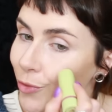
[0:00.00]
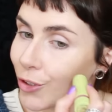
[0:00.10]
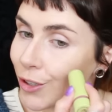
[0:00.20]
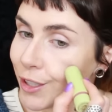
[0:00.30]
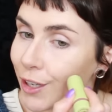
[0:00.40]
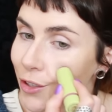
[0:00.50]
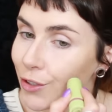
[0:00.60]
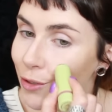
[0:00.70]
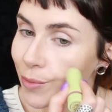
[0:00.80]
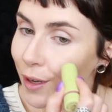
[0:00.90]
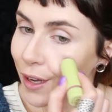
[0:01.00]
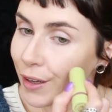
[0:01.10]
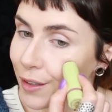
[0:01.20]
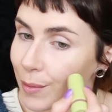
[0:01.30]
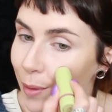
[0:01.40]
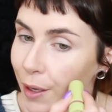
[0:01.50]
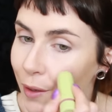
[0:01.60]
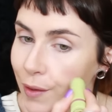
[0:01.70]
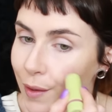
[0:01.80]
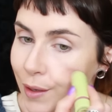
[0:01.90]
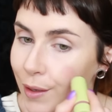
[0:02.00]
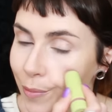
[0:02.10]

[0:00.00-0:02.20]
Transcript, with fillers: draw attention to my spots.